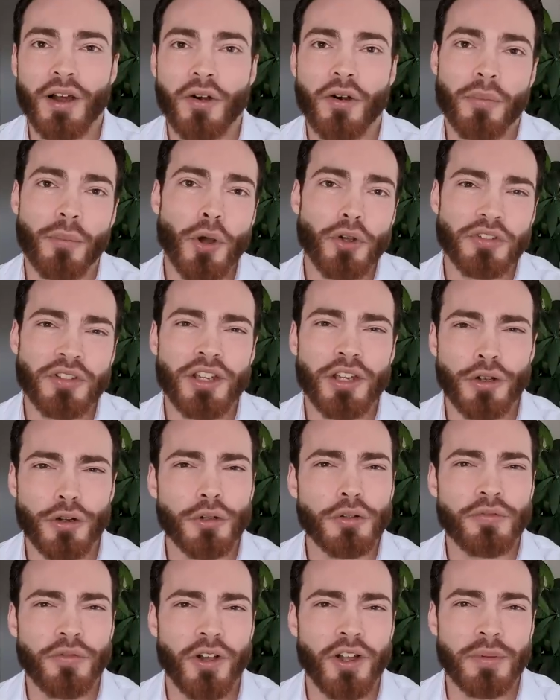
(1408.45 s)
or mostly the
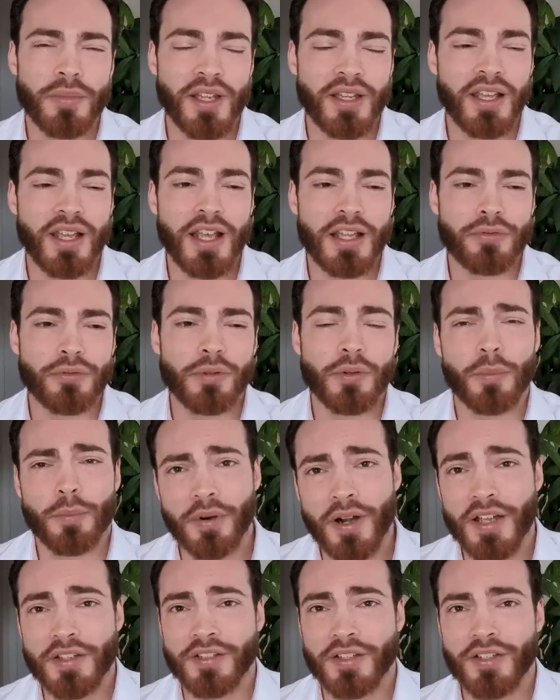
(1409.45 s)
glute volume that they get from the
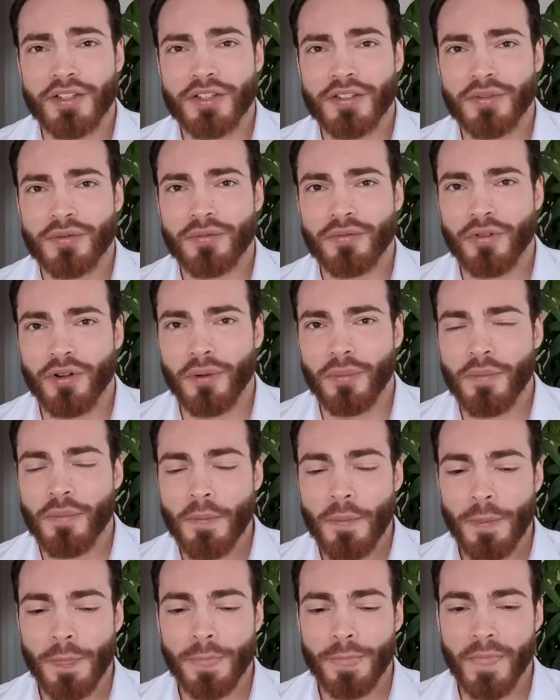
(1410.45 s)
presses, from
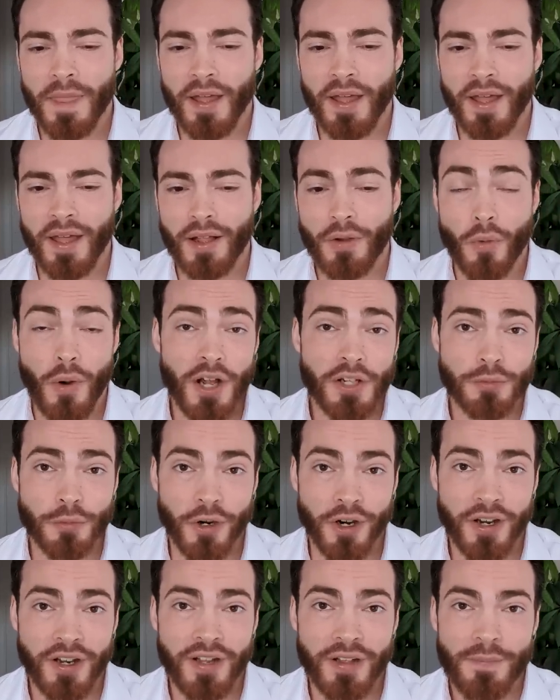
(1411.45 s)
the quad
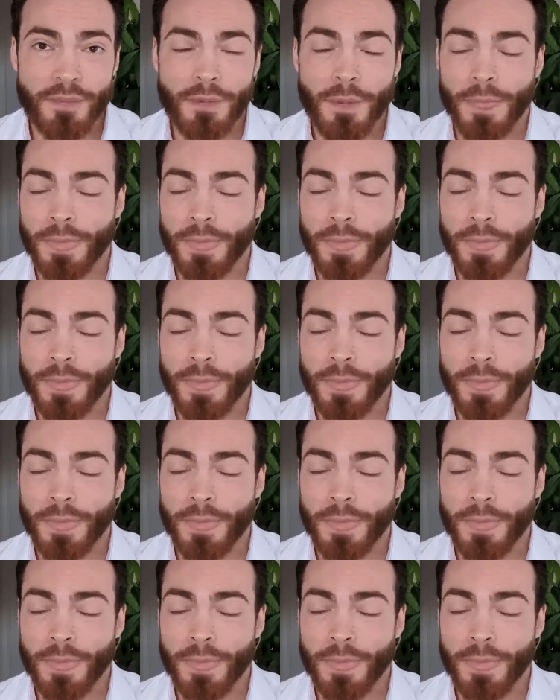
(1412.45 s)
work,